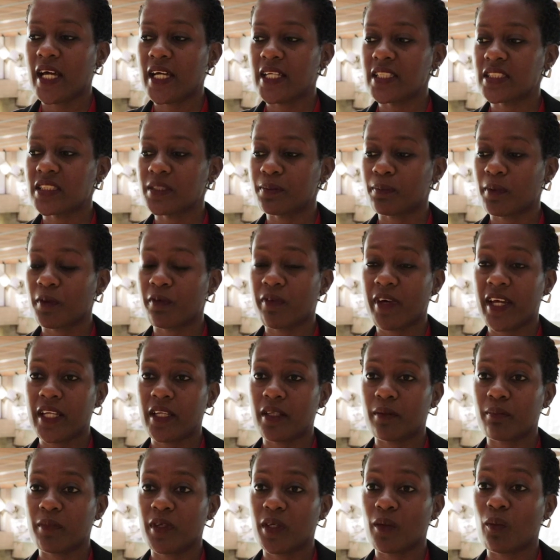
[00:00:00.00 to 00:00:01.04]
has
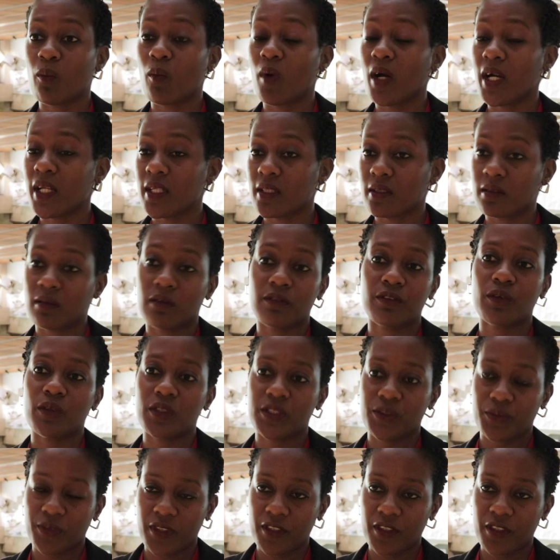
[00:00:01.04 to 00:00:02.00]
provided me, one, of course,